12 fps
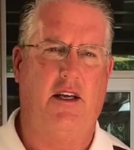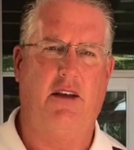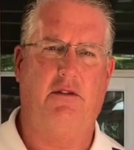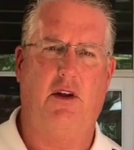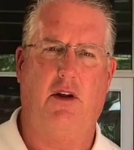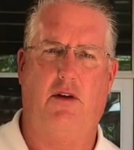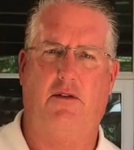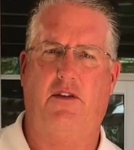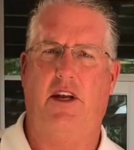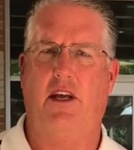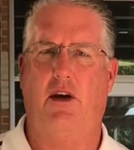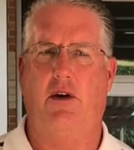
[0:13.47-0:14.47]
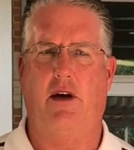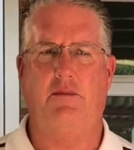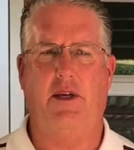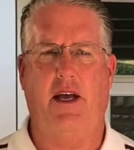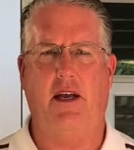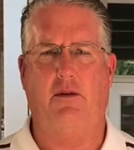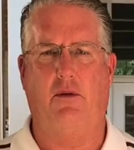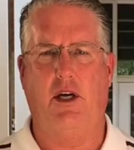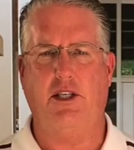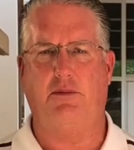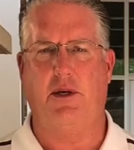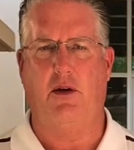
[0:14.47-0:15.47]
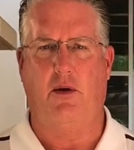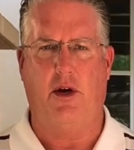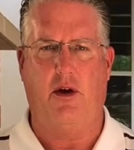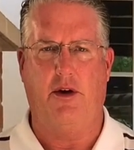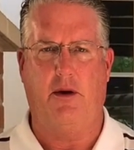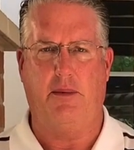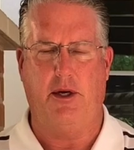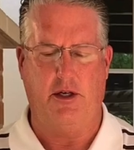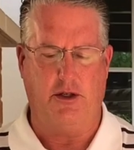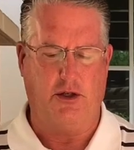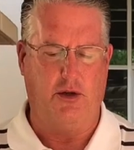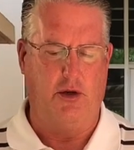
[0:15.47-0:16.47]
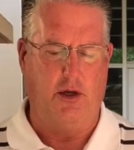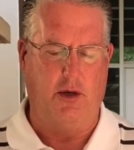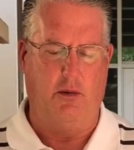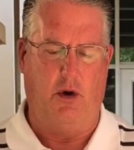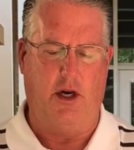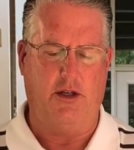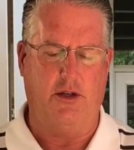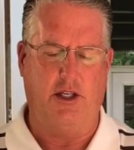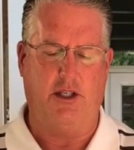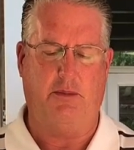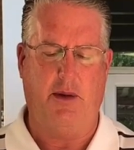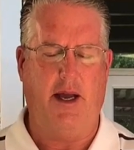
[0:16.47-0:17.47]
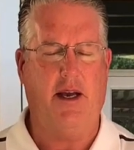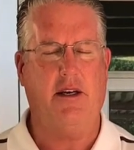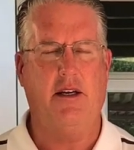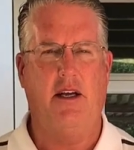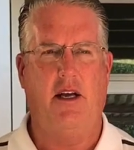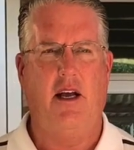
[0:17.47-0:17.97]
give you a little video update of what's been going on up here at school and what to expect.